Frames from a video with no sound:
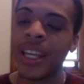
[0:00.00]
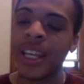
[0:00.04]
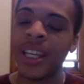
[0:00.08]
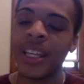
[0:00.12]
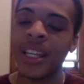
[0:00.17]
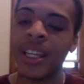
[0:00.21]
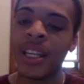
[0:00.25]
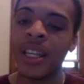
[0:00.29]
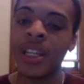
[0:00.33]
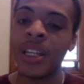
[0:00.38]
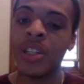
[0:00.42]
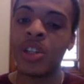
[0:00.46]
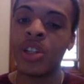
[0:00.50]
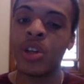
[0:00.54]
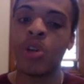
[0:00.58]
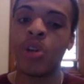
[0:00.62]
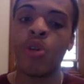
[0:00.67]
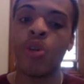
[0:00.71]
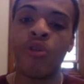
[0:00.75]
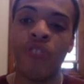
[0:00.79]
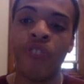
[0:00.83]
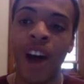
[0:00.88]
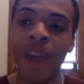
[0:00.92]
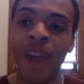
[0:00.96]

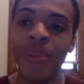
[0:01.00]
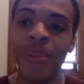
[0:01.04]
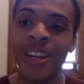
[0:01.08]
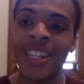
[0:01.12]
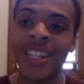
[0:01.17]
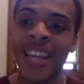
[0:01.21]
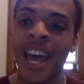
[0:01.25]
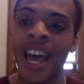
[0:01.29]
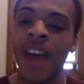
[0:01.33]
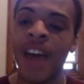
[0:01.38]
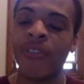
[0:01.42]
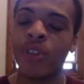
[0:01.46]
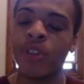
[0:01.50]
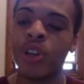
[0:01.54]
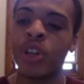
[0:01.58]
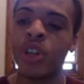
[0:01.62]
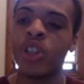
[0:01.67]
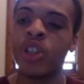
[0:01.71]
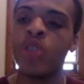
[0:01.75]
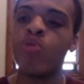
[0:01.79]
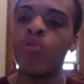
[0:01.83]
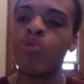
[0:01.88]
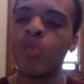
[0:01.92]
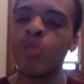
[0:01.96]
until five minutes after
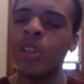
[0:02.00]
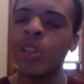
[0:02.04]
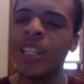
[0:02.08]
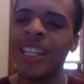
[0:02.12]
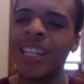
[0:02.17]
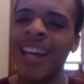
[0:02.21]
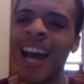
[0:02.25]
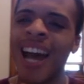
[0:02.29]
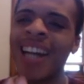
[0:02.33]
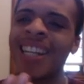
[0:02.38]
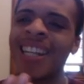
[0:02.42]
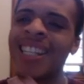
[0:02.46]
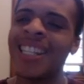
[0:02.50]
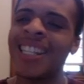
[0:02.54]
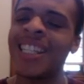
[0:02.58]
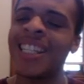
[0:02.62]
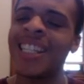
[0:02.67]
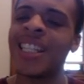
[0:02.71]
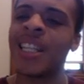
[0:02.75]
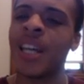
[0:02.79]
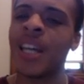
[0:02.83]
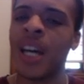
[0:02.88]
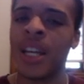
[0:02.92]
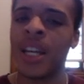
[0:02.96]
you really kind of see
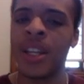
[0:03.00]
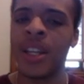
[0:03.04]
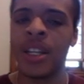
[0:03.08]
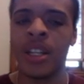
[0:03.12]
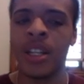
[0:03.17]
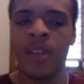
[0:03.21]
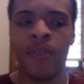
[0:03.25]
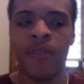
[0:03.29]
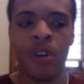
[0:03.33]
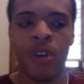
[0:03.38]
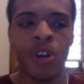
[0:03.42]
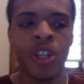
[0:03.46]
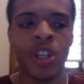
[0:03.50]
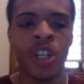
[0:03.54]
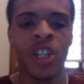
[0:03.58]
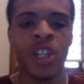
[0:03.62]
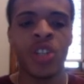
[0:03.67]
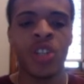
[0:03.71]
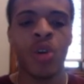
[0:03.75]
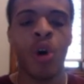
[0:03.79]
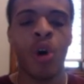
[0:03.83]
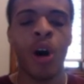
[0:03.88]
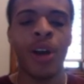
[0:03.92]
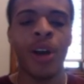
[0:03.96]
the the
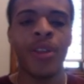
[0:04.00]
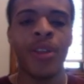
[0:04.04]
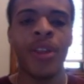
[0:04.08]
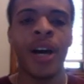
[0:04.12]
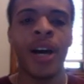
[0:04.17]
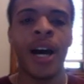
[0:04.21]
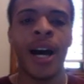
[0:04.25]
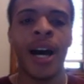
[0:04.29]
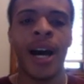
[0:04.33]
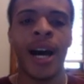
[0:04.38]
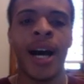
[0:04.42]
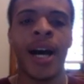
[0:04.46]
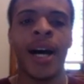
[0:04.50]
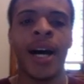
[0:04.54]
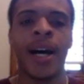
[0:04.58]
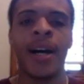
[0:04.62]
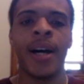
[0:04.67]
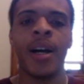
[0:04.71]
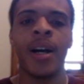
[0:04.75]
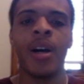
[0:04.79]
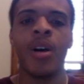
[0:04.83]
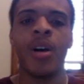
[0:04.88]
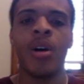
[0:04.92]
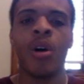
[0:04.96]
divergence on the uh,
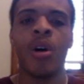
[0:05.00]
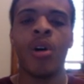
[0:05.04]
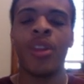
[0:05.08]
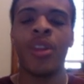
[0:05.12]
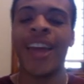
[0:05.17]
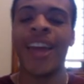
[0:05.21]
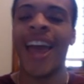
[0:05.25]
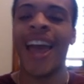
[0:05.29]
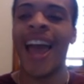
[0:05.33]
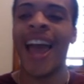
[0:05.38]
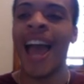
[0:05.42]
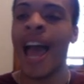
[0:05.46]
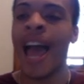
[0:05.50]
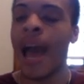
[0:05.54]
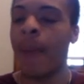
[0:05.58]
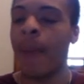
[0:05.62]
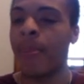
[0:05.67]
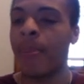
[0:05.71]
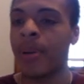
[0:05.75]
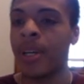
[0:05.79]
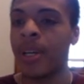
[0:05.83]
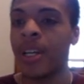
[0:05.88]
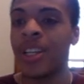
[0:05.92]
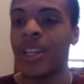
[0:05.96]
on the
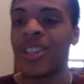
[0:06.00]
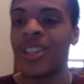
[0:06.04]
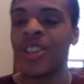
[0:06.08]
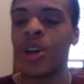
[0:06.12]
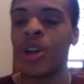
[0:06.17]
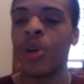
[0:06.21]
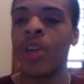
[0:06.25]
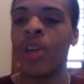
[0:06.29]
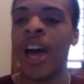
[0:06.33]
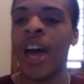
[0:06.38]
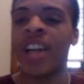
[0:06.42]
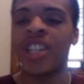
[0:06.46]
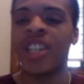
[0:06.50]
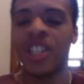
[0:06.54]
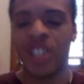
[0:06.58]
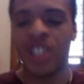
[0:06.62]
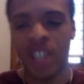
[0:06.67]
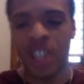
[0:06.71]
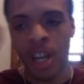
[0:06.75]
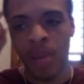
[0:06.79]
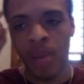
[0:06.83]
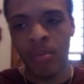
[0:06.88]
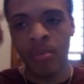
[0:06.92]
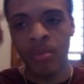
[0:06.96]
app. So that's just
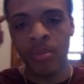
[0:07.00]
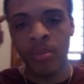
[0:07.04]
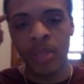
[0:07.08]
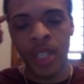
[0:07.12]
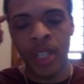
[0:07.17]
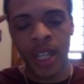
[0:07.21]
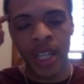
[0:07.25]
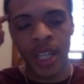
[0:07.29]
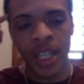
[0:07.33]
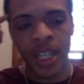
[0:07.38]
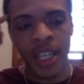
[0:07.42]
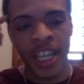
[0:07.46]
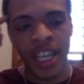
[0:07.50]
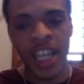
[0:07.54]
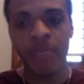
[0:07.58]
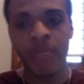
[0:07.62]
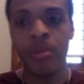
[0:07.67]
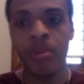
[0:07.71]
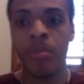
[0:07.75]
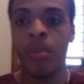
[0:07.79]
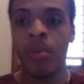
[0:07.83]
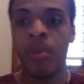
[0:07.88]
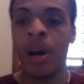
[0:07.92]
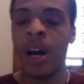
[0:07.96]
something to, to keep
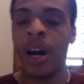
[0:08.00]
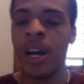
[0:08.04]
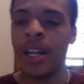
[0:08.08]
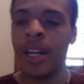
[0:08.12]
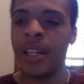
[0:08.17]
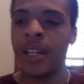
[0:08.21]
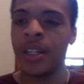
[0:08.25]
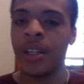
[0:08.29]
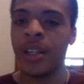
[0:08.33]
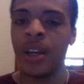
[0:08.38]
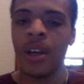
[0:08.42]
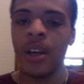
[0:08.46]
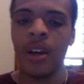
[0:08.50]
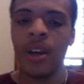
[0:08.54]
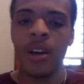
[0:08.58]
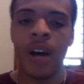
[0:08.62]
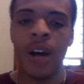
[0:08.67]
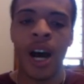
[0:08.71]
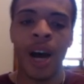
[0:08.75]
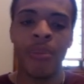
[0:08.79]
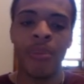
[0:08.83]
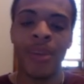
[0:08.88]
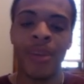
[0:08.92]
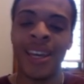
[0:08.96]
in mind.
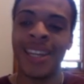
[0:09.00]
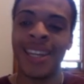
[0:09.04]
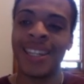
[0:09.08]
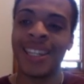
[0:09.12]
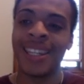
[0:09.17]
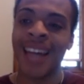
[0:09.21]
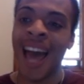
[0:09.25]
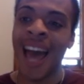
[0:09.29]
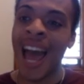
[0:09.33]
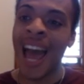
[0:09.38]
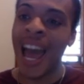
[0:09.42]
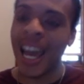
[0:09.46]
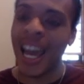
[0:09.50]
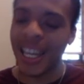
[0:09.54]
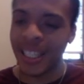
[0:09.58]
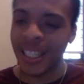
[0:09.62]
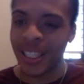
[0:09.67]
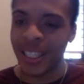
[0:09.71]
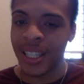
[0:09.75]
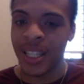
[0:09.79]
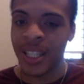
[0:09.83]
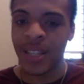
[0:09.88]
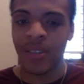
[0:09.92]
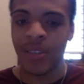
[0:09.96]
Um, it
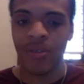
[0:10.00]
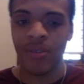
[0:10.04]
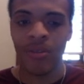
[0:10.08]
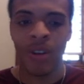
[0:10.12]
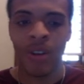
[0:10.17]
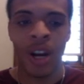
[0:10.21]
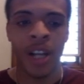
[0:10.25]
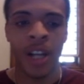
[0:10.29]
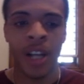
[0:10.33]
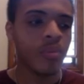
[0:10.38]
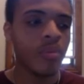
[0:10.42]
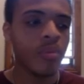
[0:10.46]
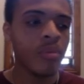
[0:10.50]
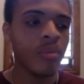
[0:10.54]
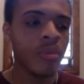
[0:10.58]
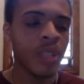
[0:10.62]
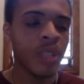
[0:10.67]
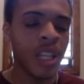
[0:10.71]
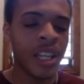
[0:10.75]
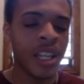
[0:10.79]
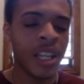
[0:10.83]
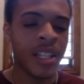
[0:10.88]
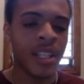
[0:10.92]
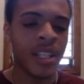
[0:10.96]
lags, right?
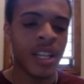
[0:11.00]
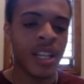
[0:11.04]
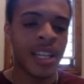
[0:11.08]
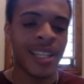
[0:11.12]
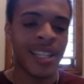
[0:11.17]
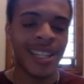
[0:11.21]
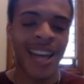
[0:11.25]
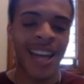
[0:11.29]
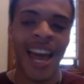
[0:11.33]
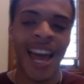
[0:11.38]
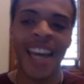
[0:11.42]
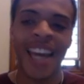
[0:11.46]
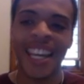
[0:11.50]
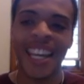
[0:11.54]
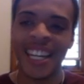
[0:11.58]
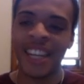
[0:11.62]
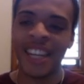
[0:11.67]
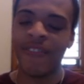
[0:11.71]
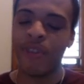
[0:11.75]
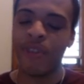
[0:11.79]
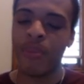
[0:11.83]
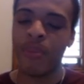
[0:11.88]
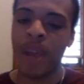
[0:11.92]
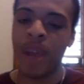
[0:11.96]
It's it's lagging
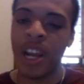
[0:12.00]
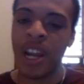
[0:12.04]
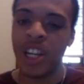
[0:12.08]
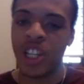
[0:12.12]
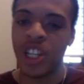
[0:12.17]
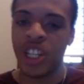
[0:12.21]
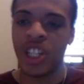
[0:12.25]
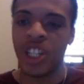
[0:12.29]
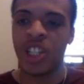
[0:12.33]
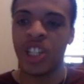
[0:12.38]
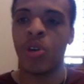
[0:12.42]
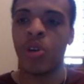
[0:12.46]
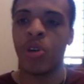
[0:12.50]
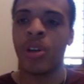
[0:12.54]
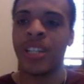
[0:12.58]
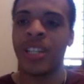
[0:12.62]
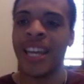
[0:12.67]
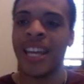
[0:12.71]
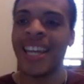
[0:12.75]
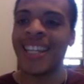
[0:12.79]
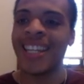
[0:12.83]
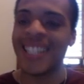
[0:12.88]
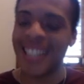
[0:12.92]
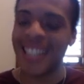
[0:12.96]
information, so it
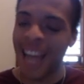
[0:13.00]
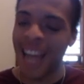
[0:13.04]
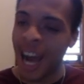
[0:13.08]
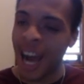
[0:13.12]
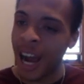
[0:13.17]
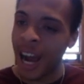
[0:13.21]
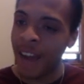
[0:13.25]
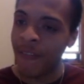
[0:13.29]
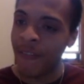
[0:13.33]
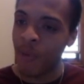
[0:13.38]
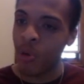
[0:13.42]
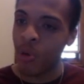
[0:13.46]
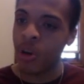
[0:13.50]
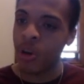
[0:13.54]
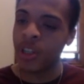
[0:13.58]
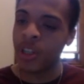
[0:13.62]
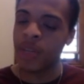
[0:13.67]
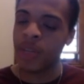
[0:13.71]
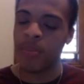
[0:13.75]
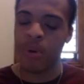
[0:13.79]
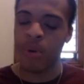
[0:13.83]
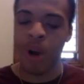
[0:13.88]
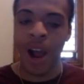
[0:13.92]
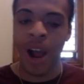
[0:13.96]
takes time for it to
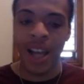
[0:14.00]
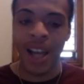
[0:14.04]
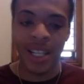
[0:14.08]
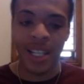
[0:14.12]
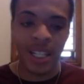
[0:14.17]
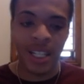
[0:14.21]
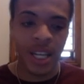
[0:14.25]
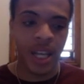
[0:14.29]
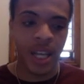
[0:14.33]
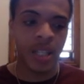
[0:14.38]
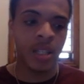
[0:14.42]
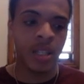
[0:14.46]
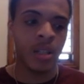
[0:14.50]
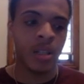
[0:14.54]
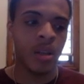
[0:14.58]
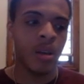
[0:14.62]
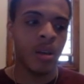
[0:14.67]
process.